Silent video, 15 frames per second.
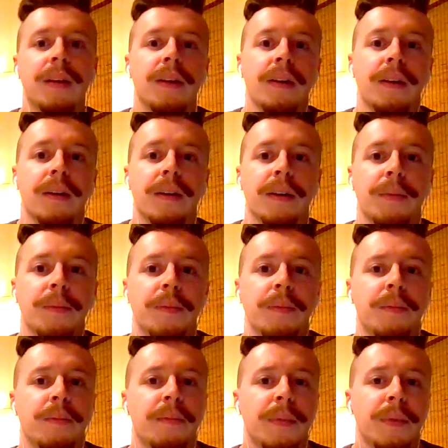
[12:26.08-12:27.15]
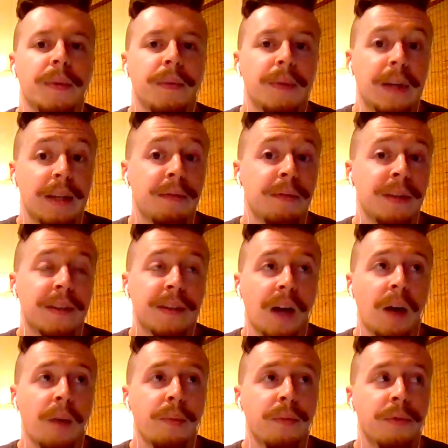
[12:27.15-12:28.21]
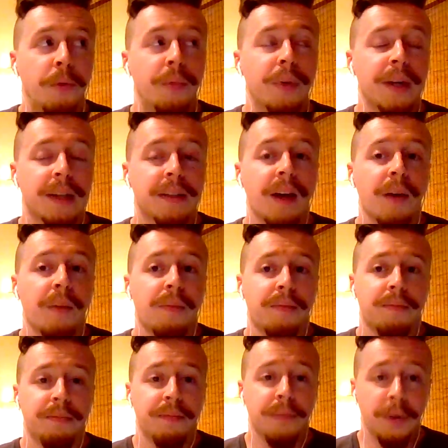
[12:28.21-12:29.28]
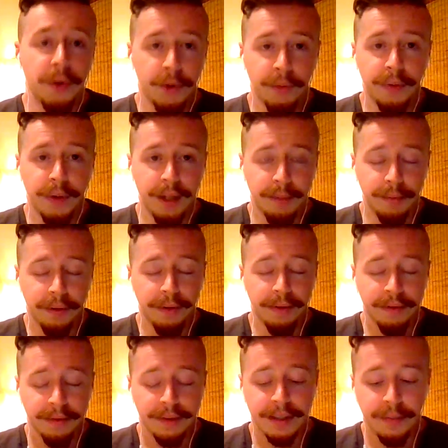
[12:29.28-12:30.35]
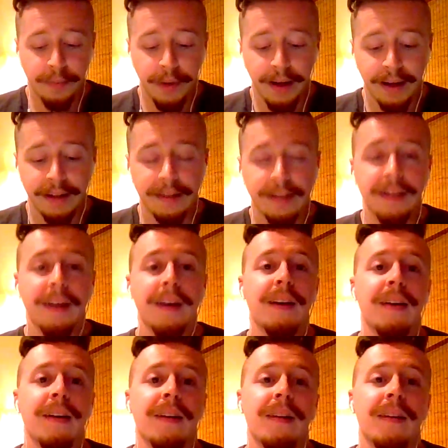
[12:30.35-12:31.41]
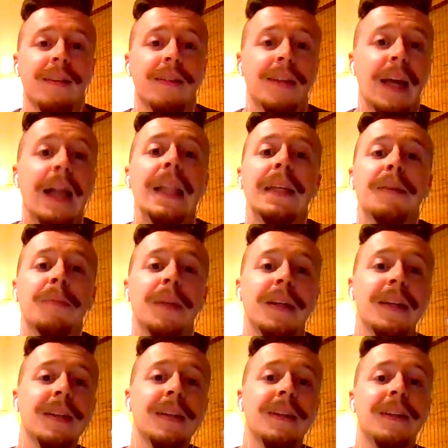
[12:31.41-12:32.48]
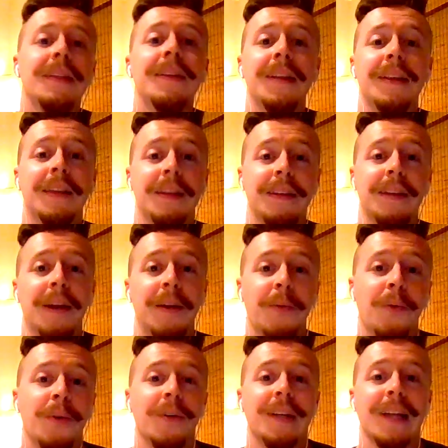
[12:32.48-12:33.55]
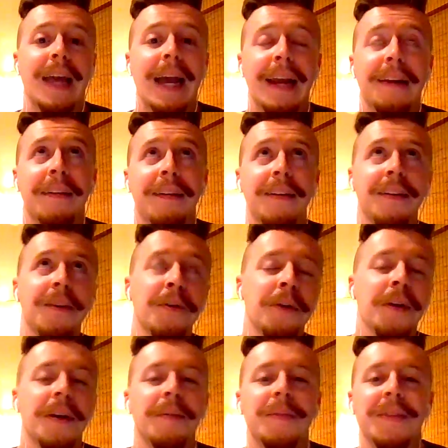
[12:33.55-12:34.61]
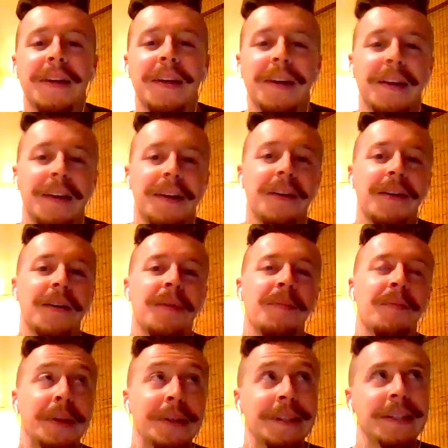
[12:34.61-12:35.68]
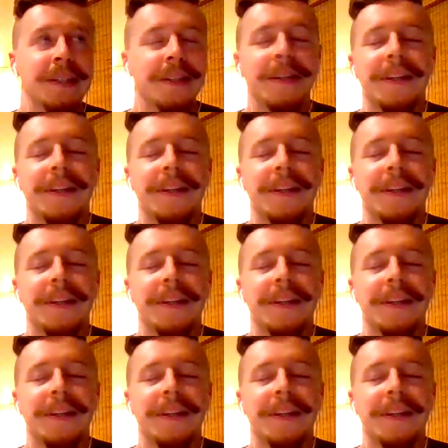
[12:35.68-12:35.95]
and even some who picked up new people, despite telling me that they weren't adding any new names, but did.